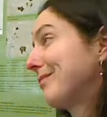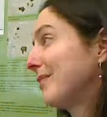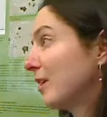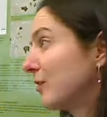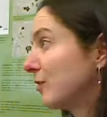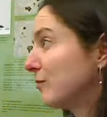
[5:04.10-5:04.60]

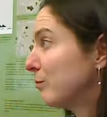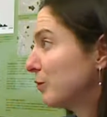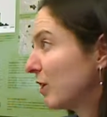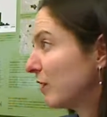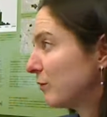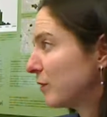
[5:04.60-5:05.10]
other
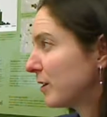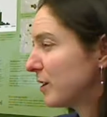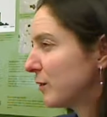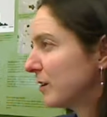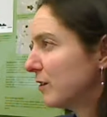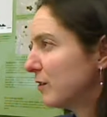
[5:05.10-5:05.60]
software you
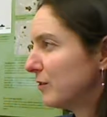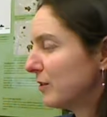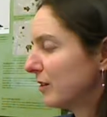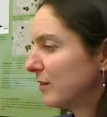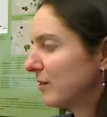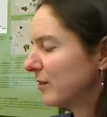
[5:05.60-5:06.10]
want to use
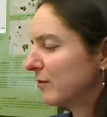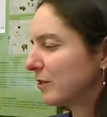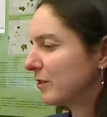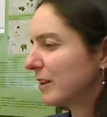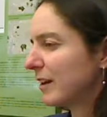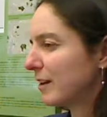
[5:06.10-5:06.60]
that for
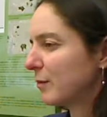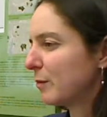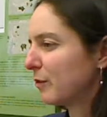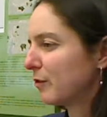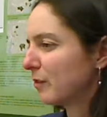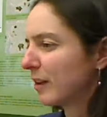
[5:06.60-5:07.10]
creating a
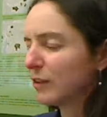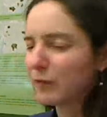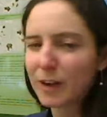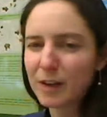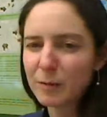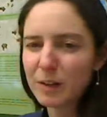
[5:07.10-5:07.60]
poster, that's fine.